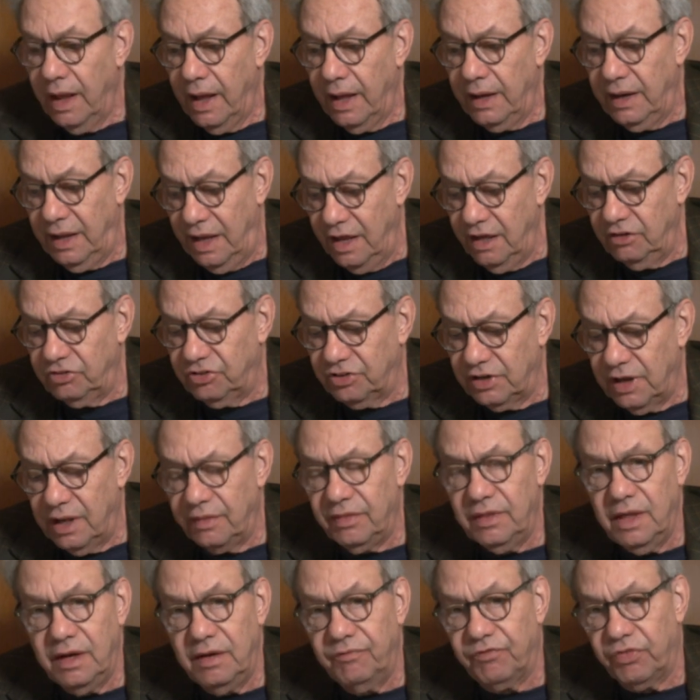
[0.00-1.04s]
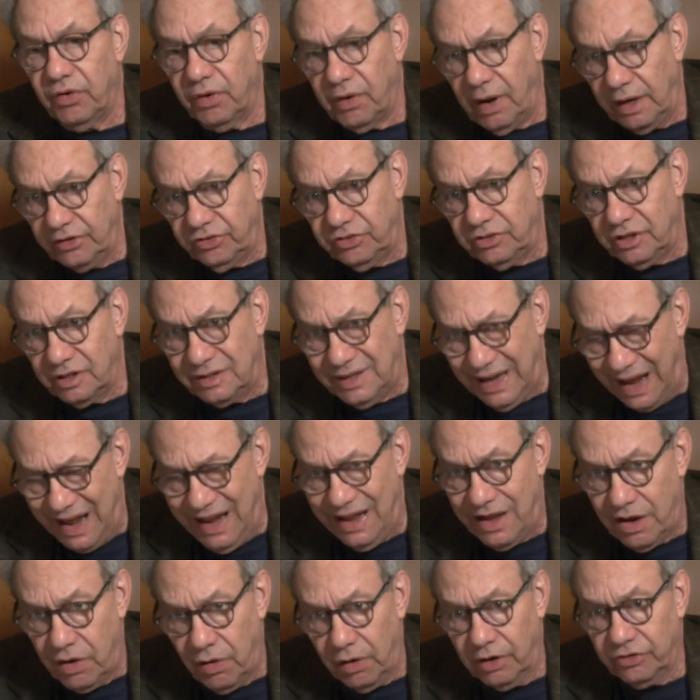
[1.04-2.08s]
And he said that for us to
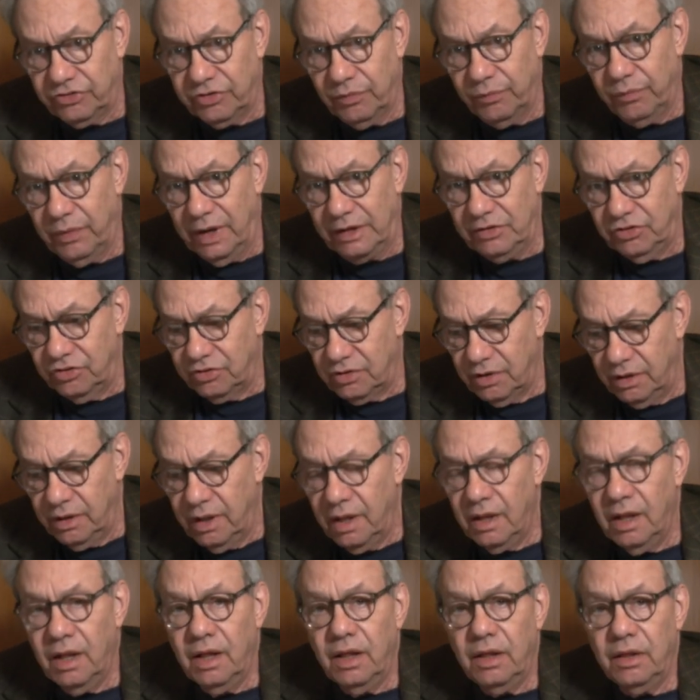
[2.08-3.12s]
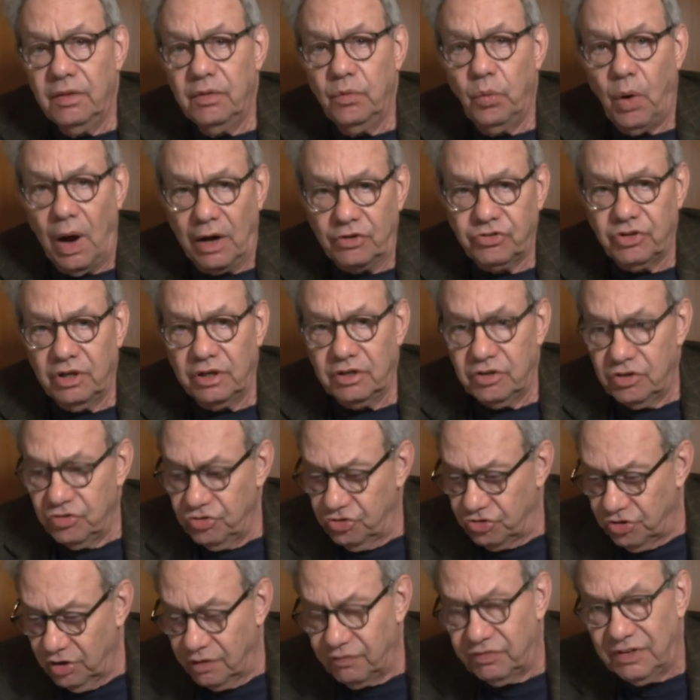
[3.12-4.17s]
take Carson Wentz, the Washington
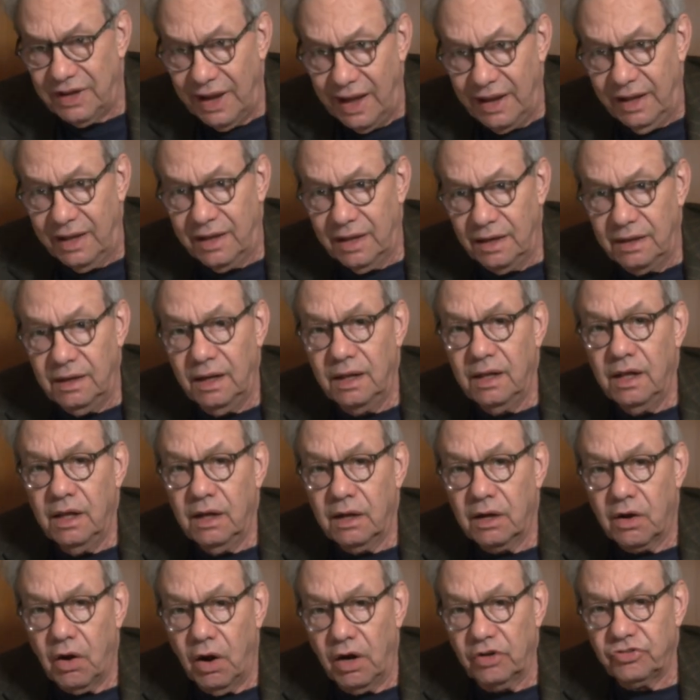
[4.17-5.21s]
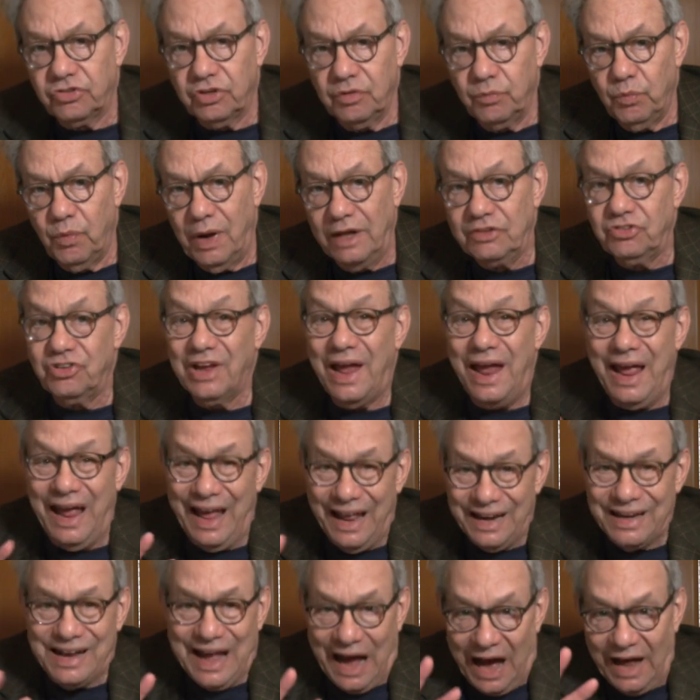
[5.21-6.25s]
should have taken Carson Wentz
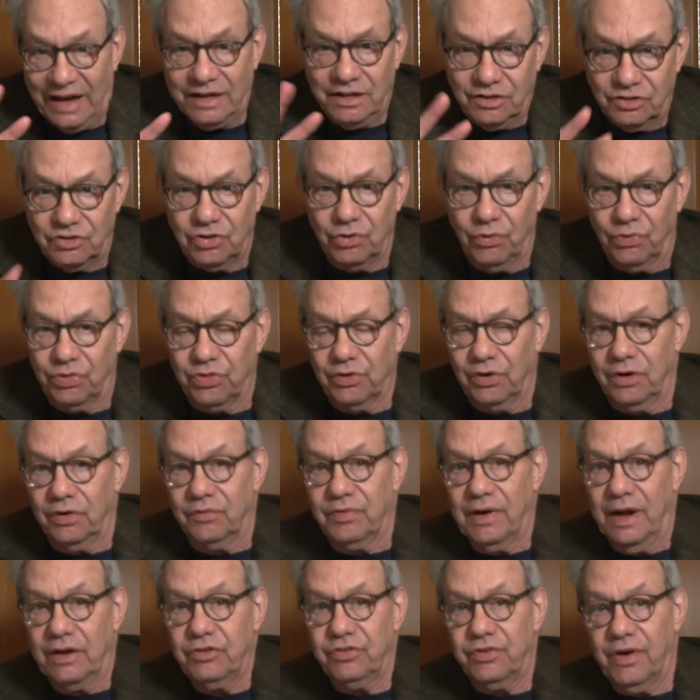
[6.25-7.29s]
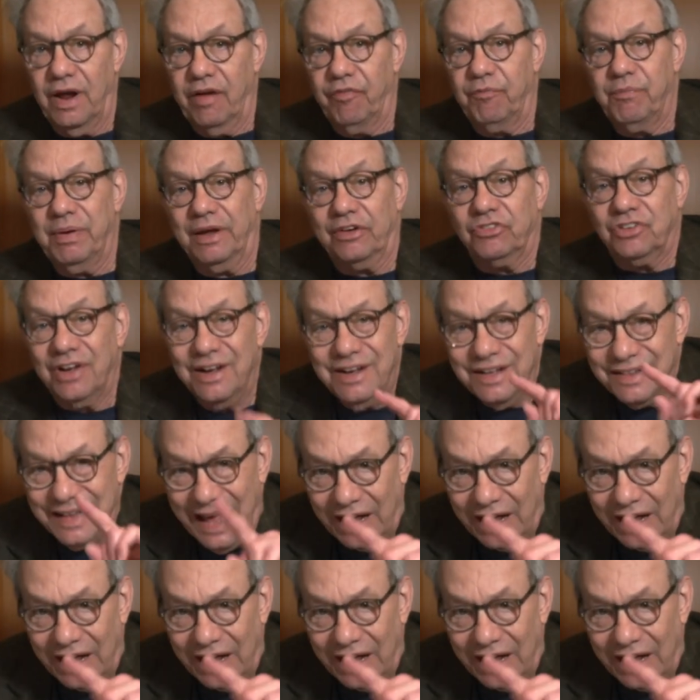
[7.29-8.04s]
and gotten 2 third round draft picks.